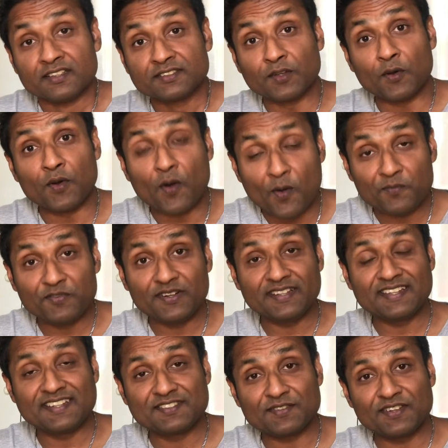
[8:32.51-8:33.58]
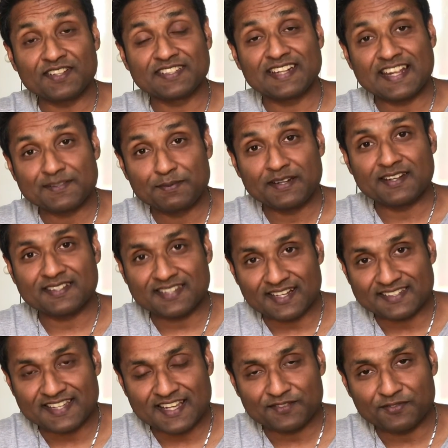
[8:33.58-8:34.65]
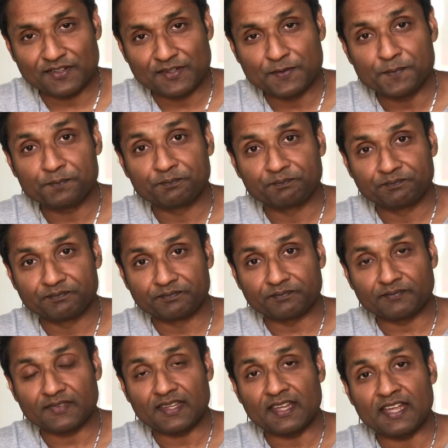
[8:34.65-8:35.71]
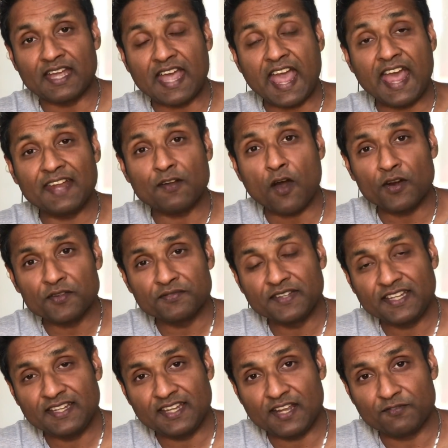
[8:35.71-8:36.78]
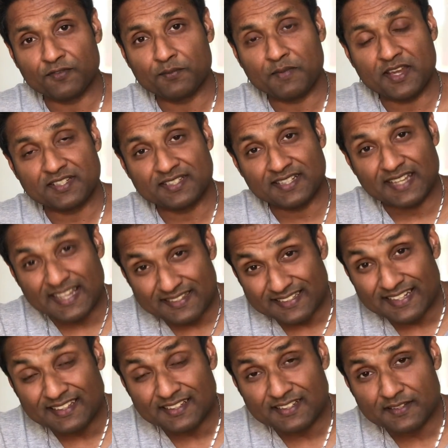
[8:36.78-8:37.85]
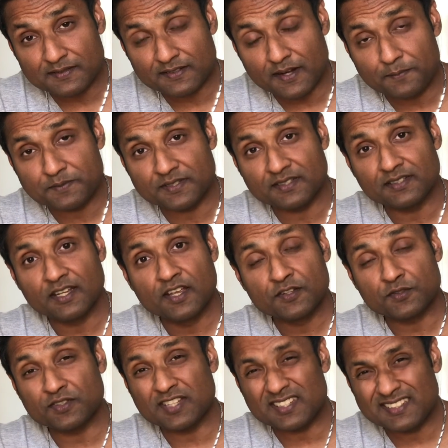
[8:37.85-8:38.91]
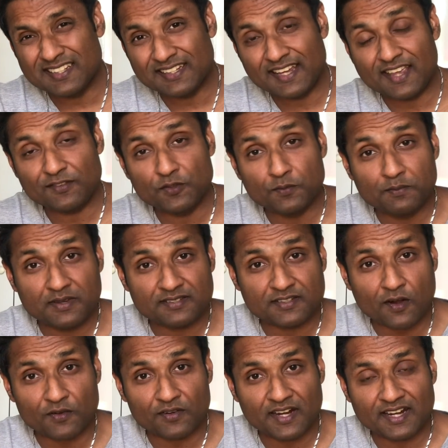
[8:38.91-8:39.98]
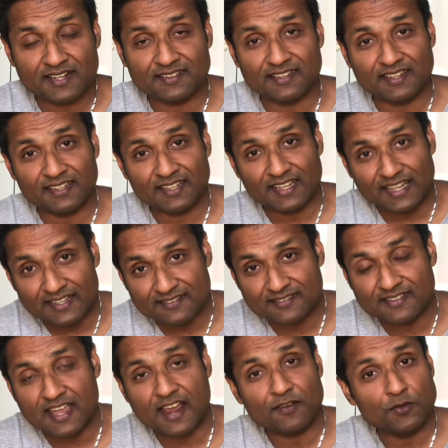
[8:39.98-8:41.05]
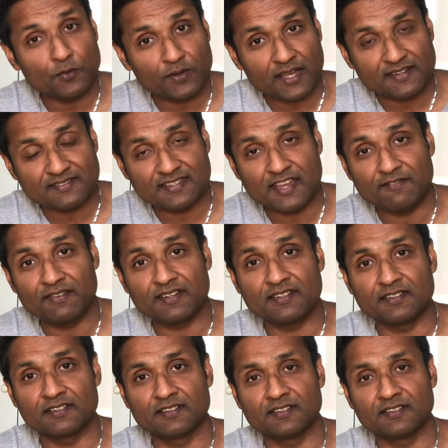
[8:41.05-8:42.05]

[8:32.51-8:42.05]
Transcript: So hopefully the installation has been a success for you, and all of the information is in the description. So just in case you missed out on anything, it's there. You can save it